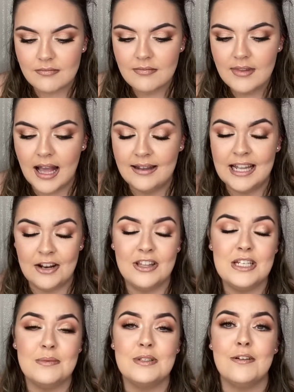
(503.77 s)
and literally
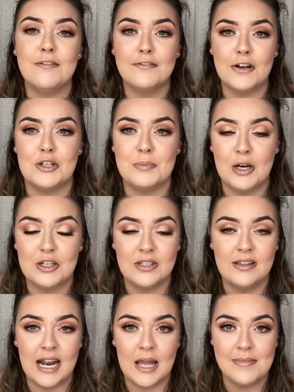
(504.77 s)
she was the first person
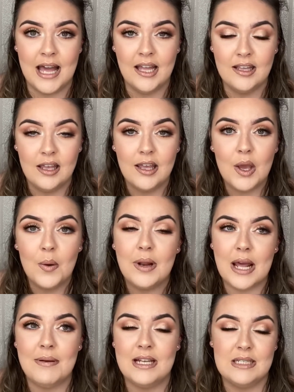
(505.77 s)
that I met when I
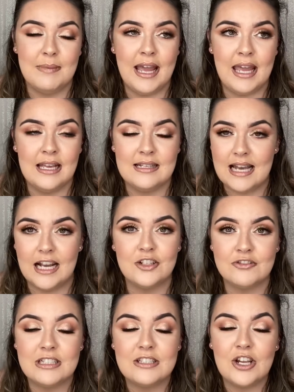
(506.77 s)
went to my
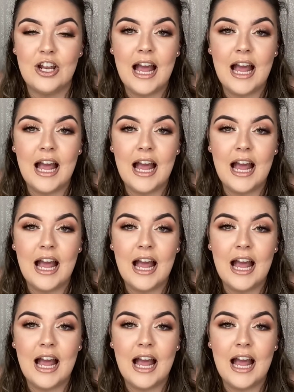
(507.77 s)
secondary school.